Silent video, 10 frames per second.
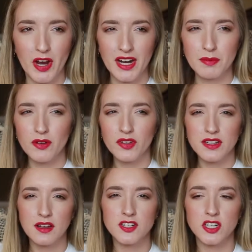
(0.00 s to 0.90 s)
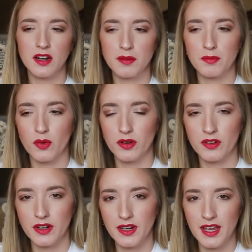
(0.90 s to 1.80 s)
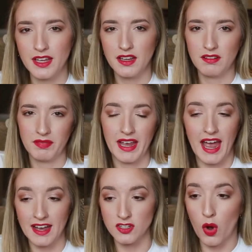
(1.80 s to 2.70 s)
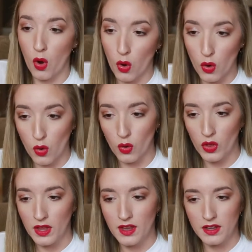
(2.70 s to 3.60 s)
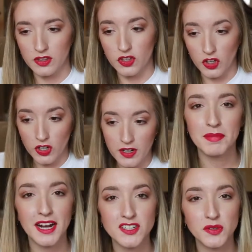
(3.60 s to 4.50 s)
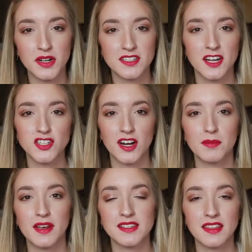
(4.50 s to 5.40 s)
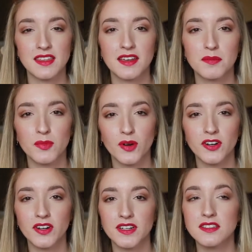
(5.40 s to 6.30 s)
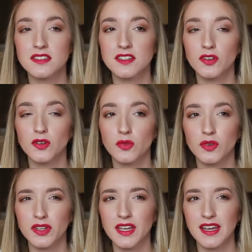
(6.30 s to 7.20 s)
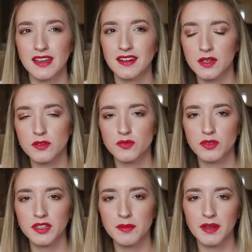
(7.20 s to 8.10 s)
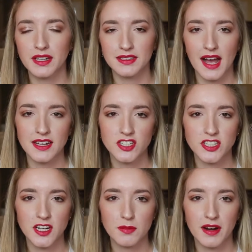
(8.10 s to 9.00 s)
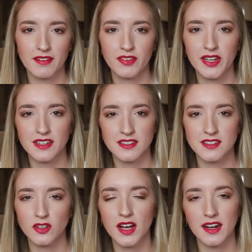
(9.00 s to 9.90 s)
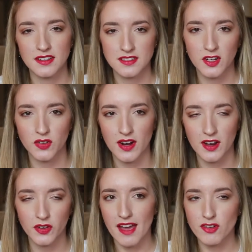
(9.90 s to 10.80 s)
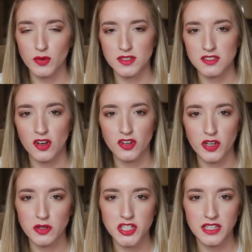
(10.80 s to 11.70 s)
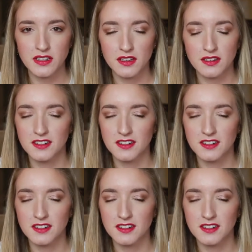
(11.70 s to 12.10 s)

I'm not gonna be really touching on embroidery and like as a whole look, but I do want to touch on it because I think embroidery is still really in. It was really big last year, but I feel like it's still kind of stuck around. Everyone saw Gucci